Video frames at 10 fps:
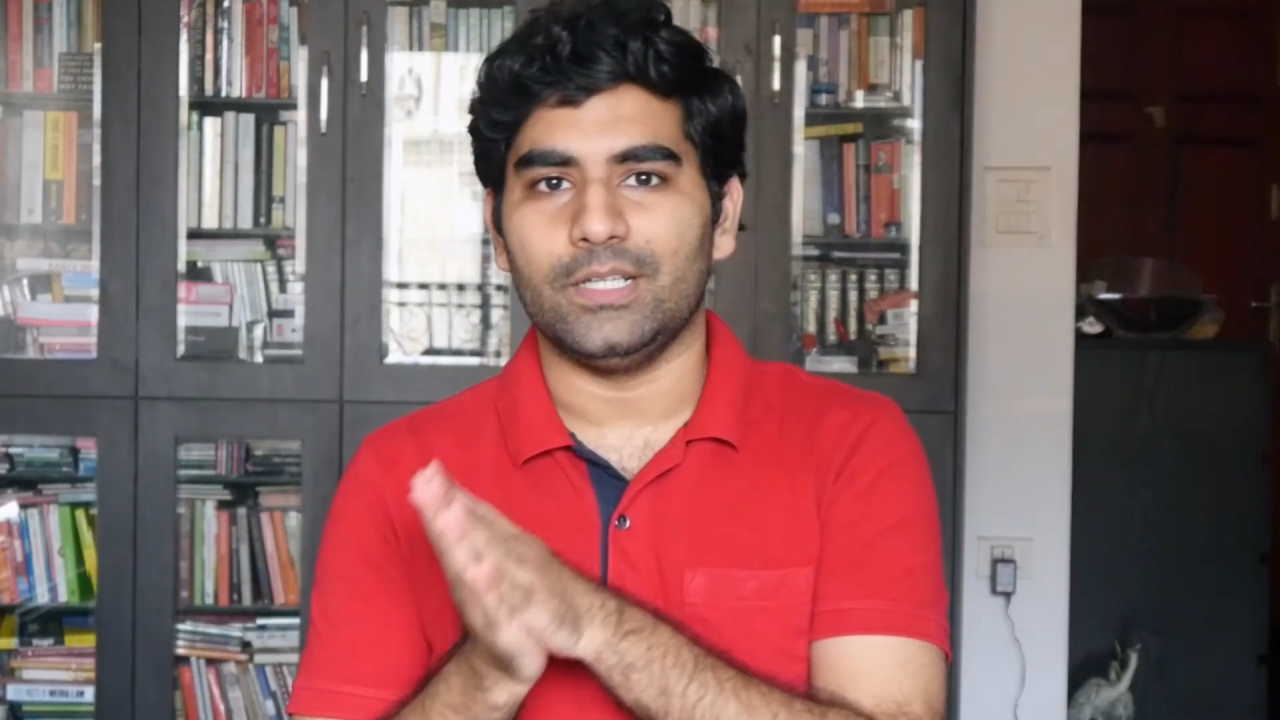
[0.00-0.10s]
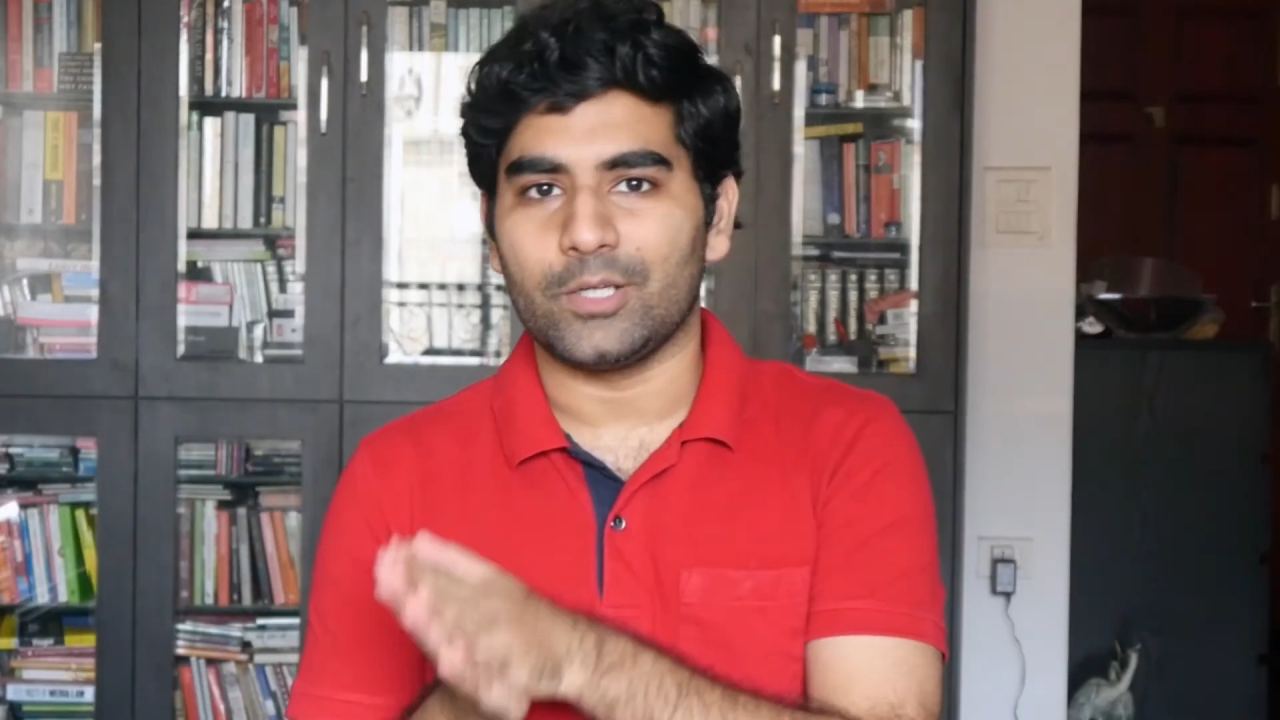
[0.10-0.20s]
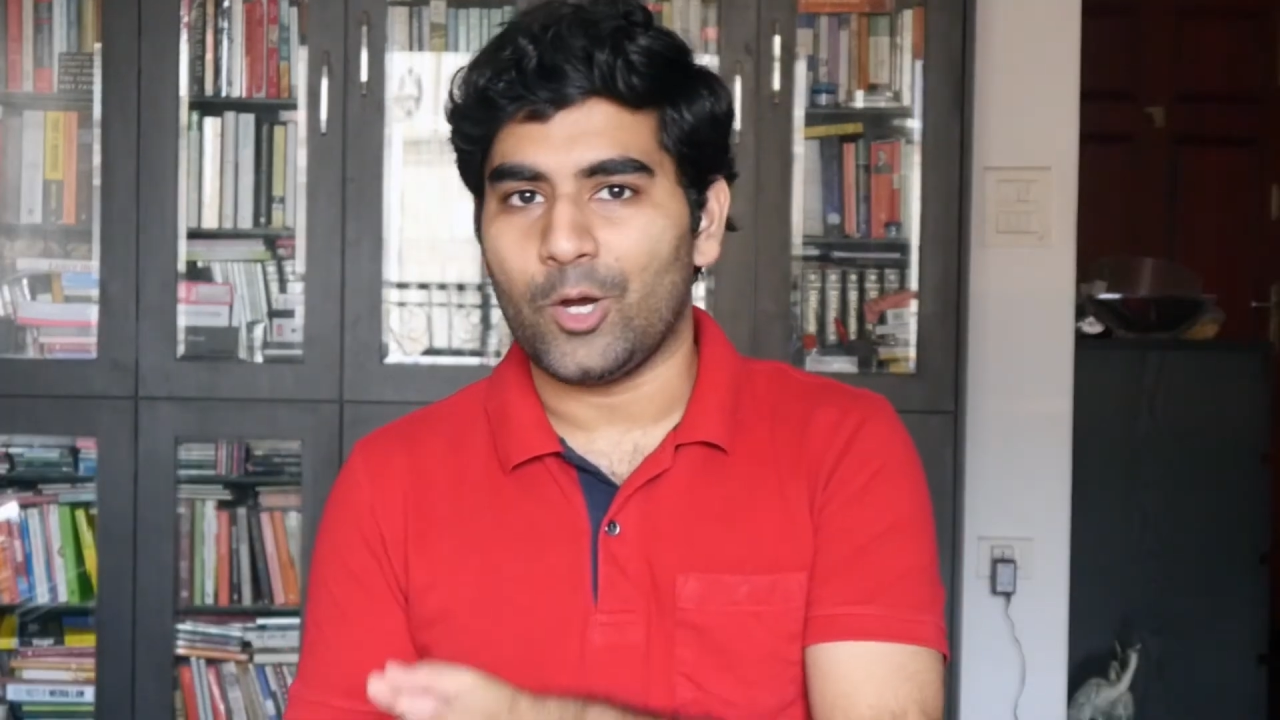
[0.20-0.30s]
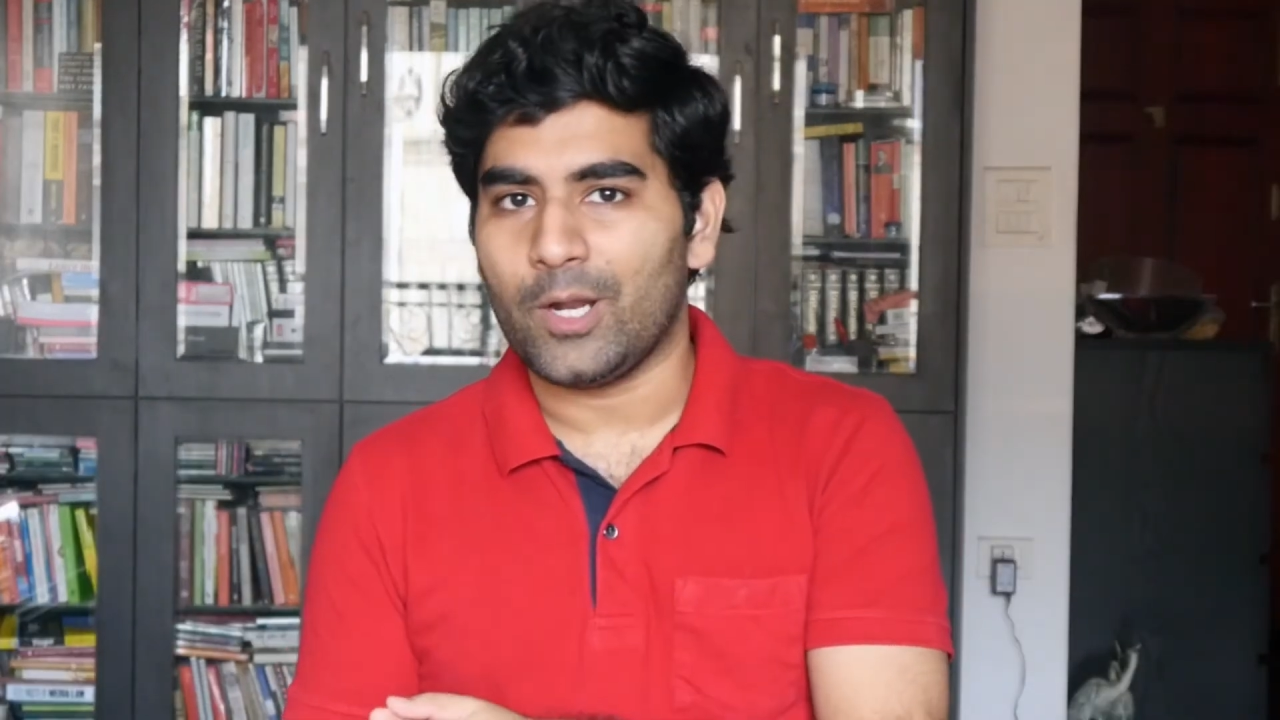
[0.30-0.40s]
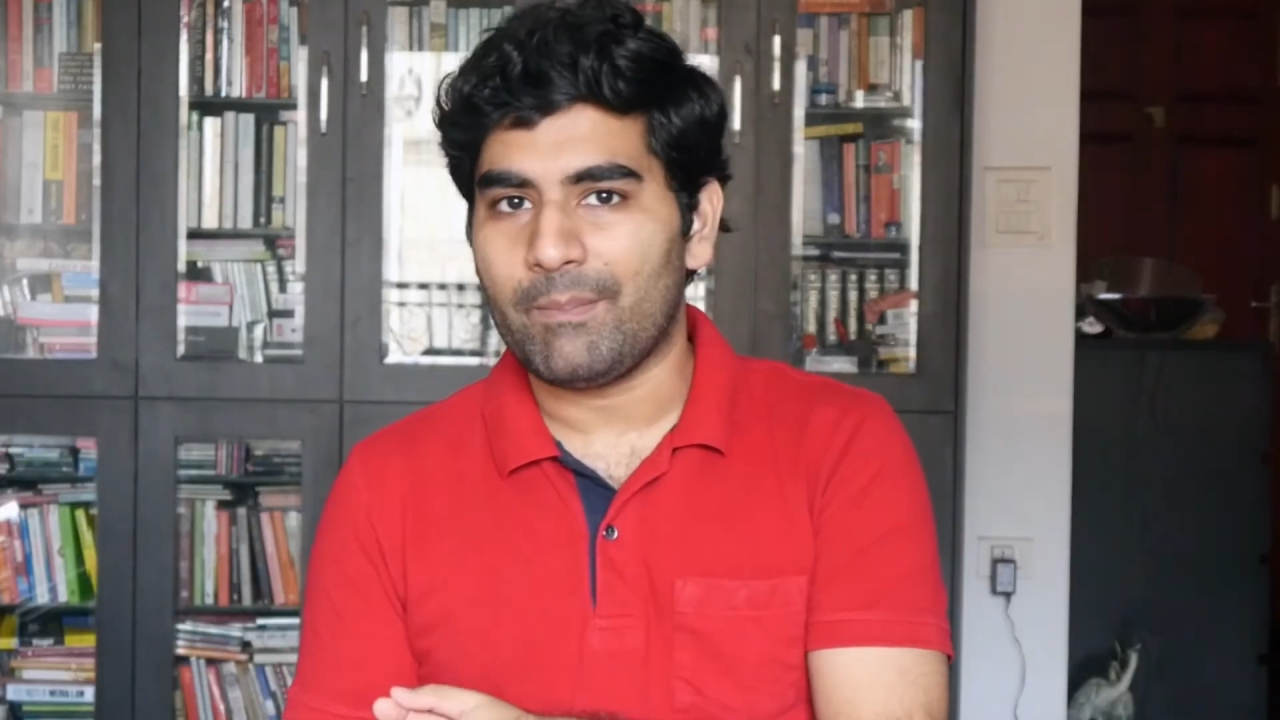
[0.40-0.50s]

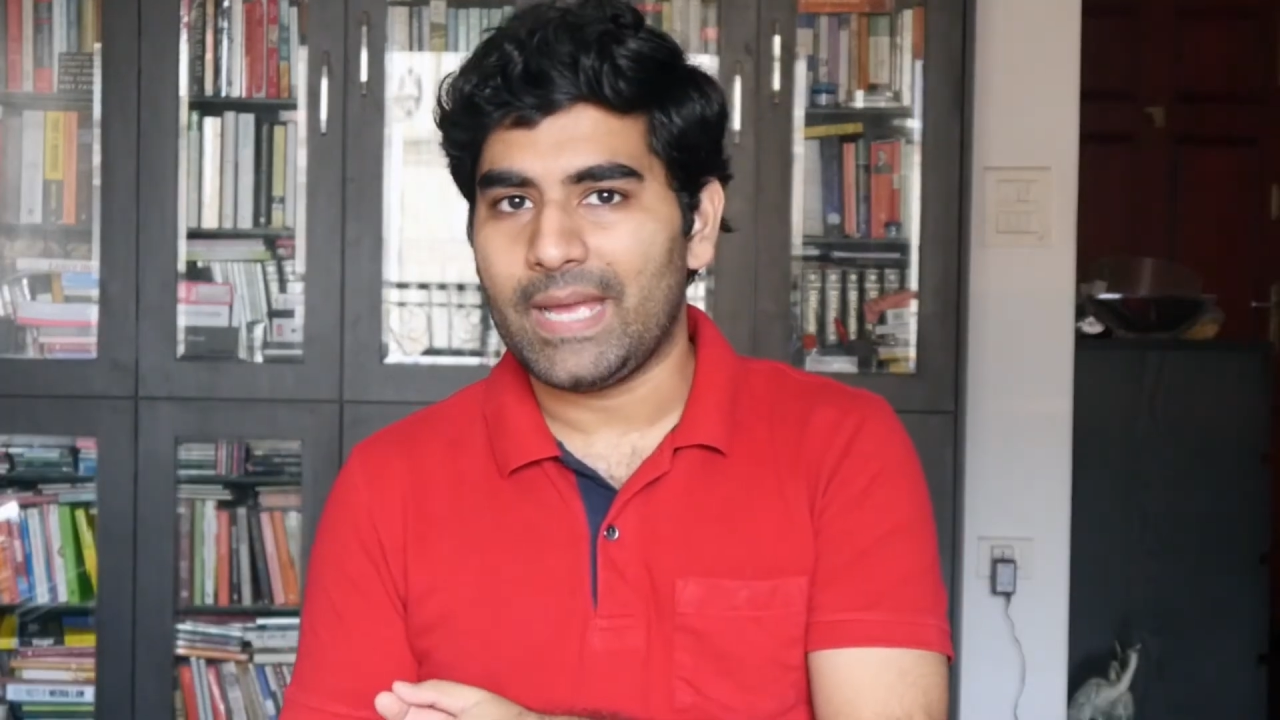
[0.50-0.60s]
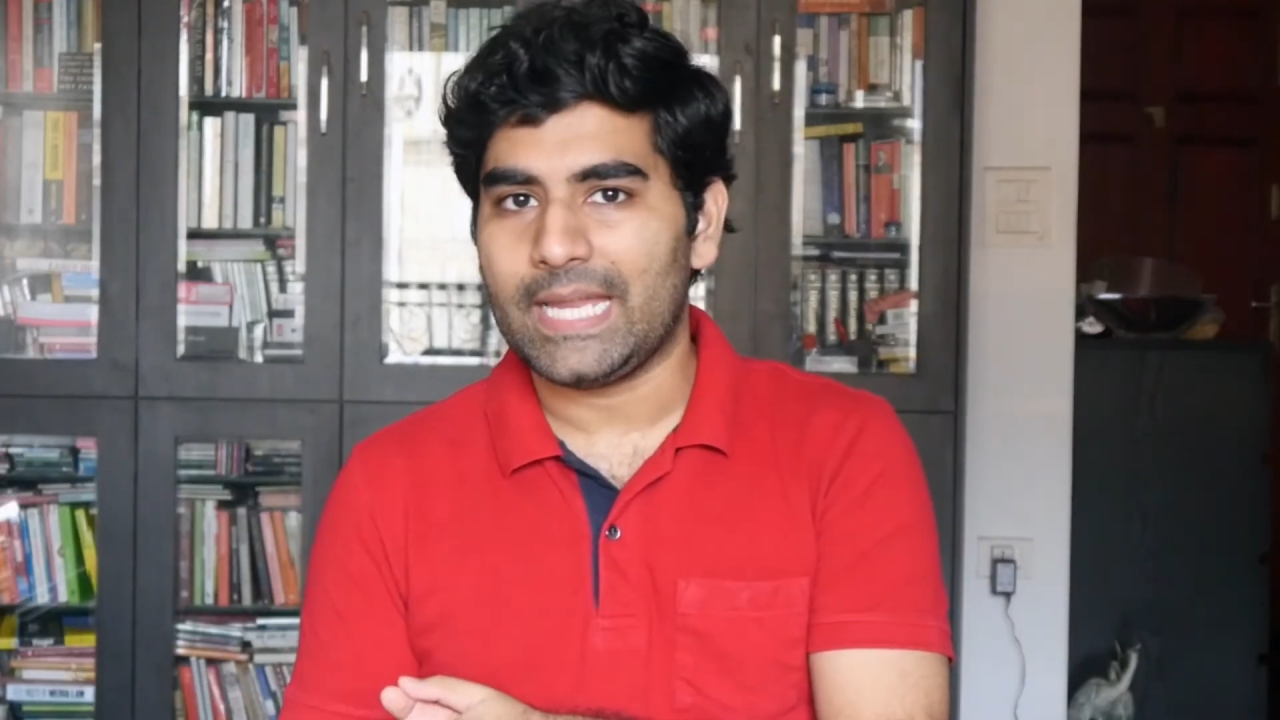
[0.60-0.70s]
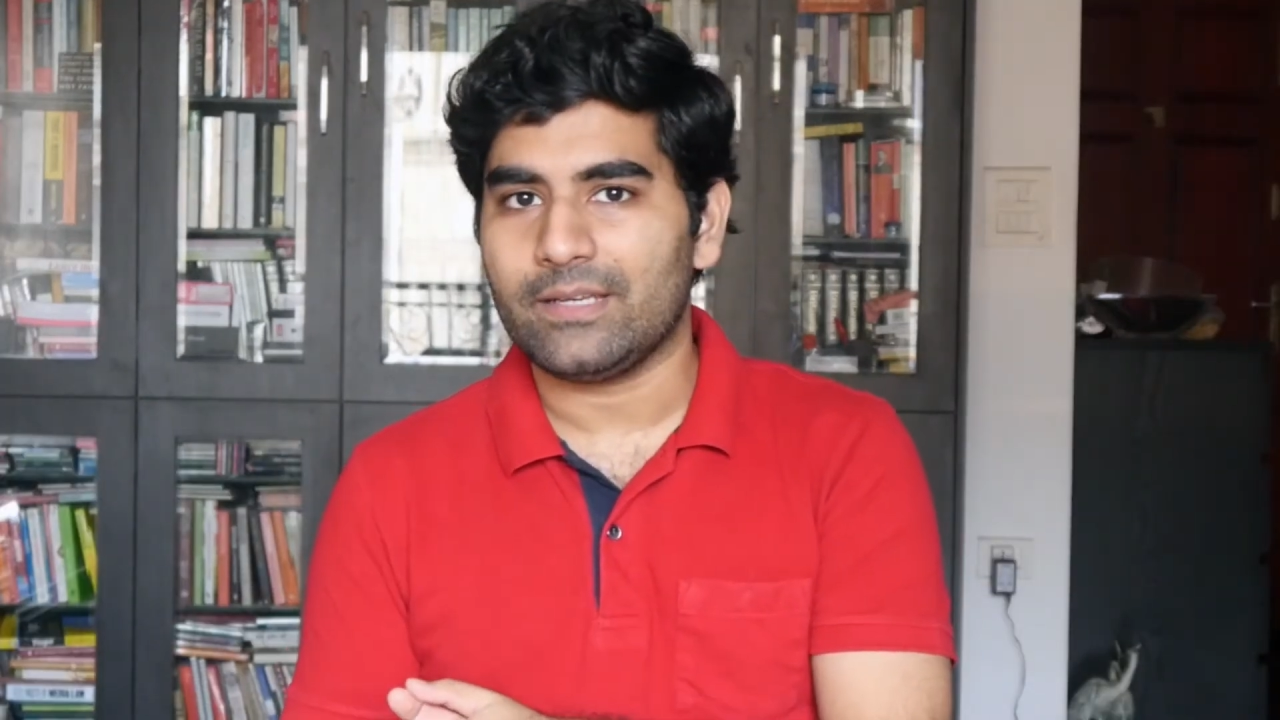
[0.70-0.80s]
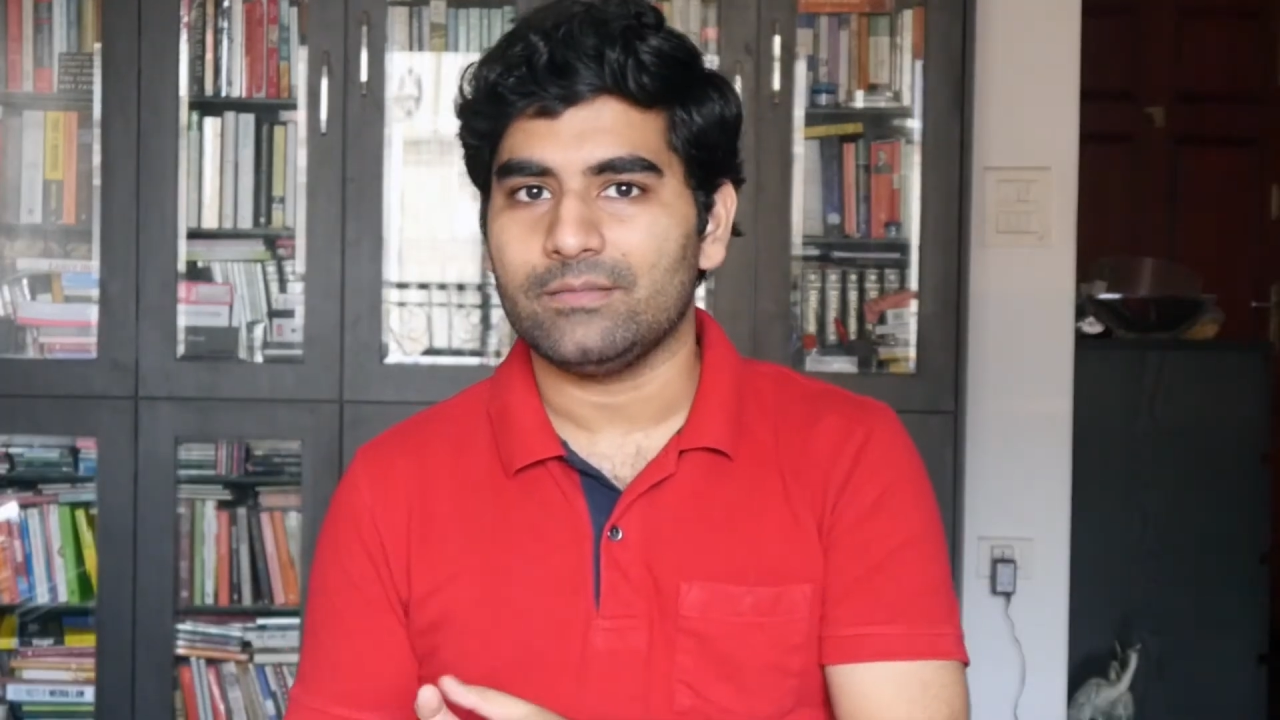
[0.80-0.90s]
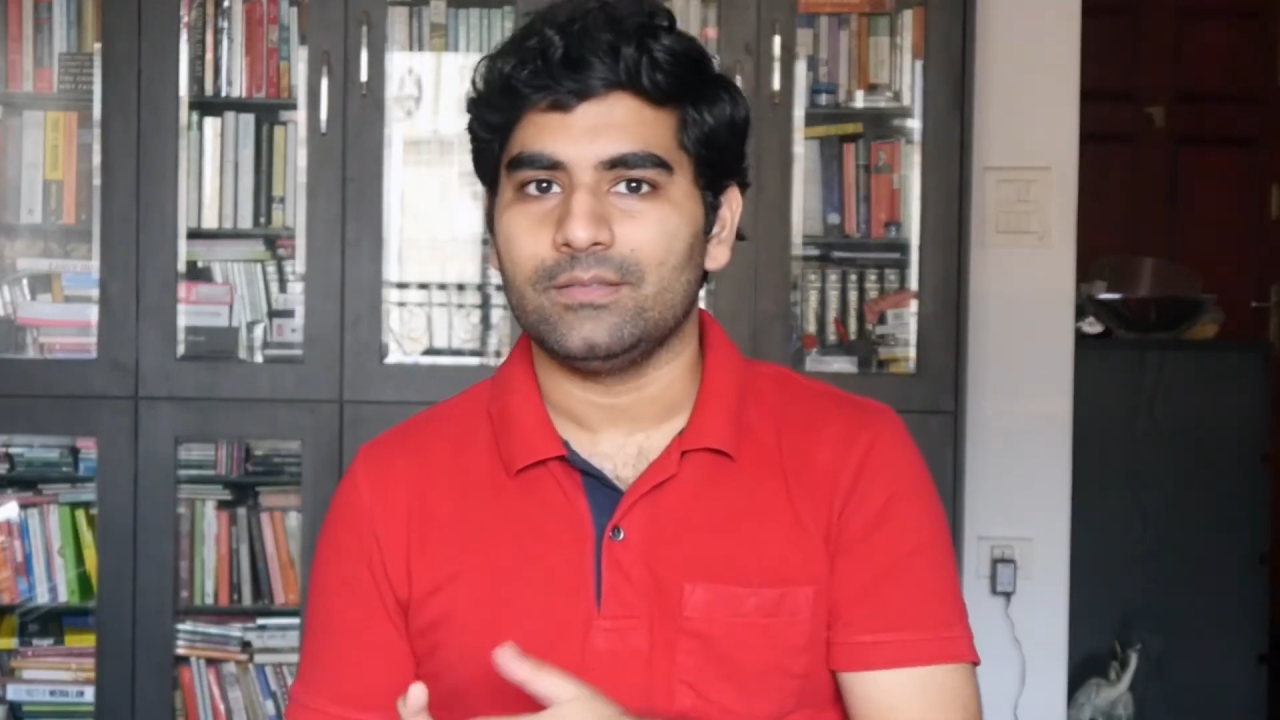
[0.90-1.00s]
a con man,